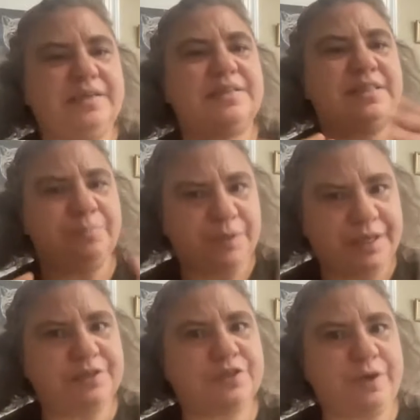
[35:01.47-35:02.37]
simply
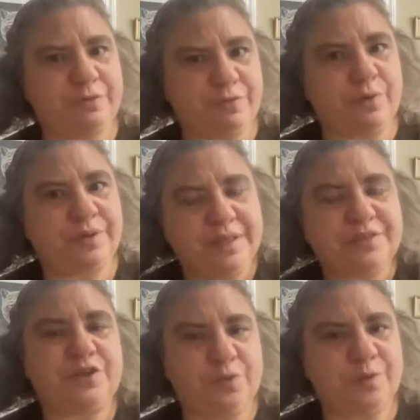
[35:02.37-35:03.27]
and straightforwardly as
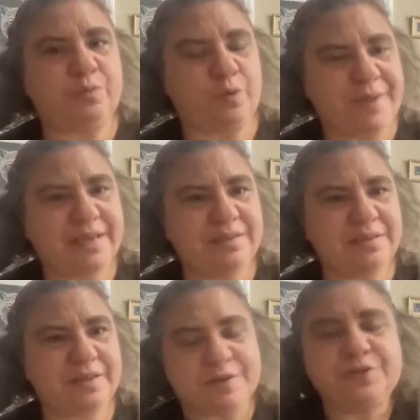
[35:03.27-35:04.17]
a human
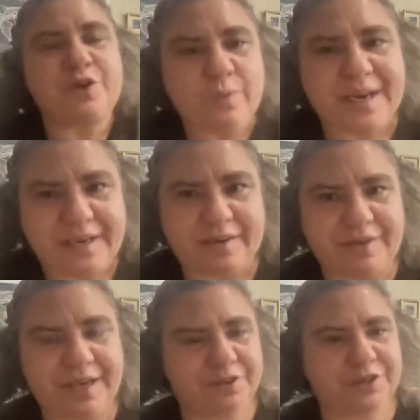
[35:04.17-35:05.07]
romance, there's already an
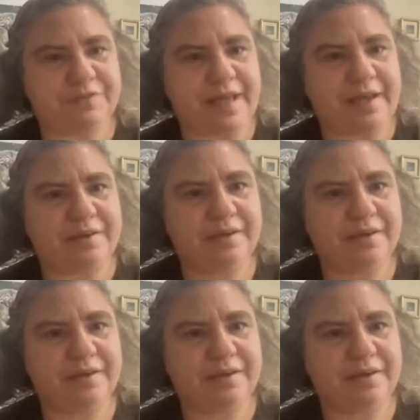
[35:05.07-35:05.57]
advantage of that,